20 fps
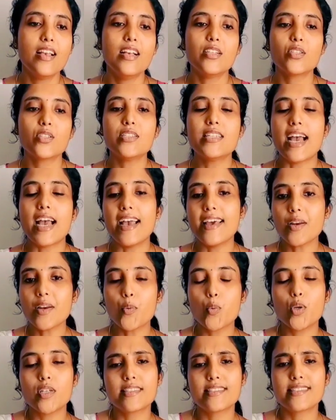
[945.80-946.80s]
So direct
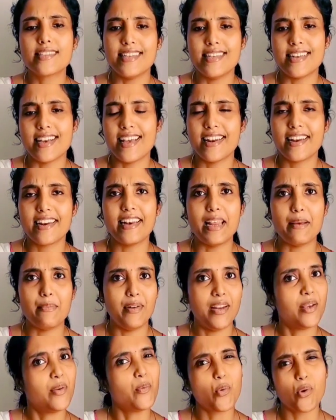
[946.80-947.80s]
versus indirect
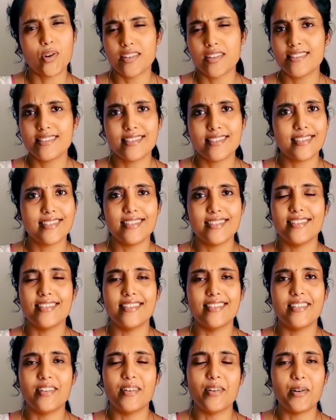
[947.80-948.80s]
labeling, what is
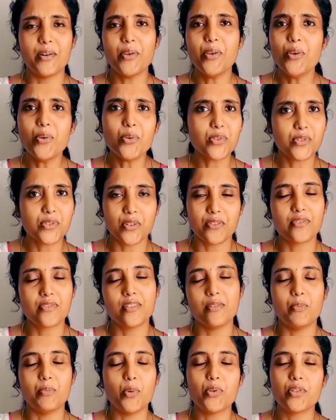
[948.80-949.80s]
the use of
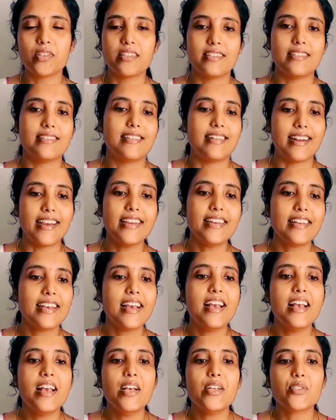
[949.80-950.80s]
both, right?
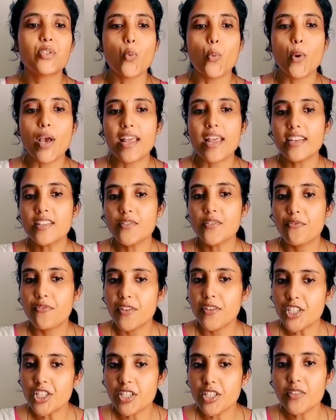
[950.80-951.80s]
So whereas
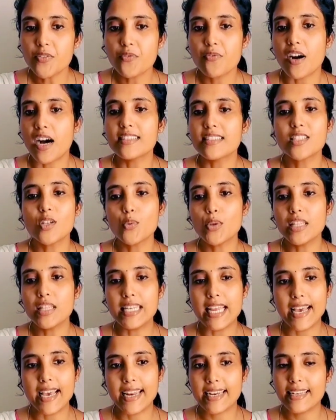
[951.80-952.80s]
fish is faster with
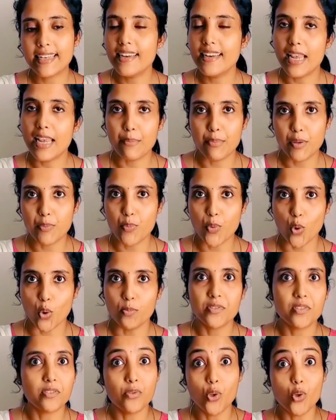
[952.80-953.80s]
directly labeled
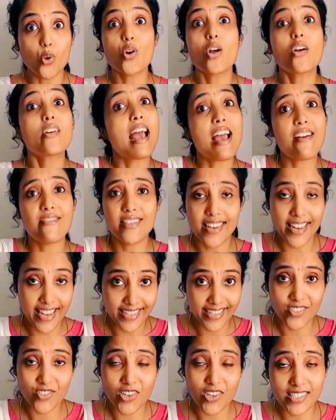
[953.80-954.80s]
probes, you do not have that
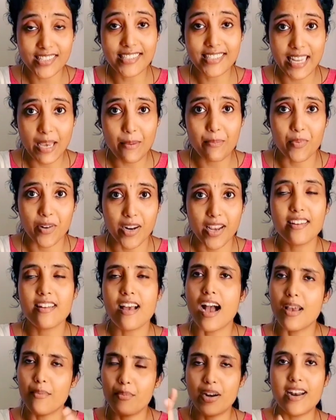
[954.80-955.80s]
extra step, right?
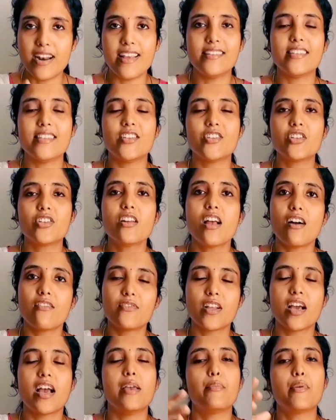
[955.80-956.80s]
Hybridization,
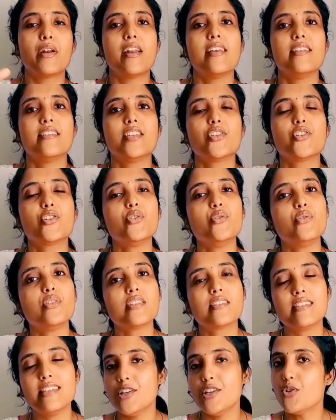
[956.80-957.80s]
after hybridization, you
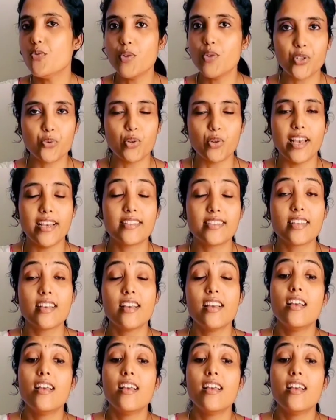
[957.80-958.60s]
just need to visualize.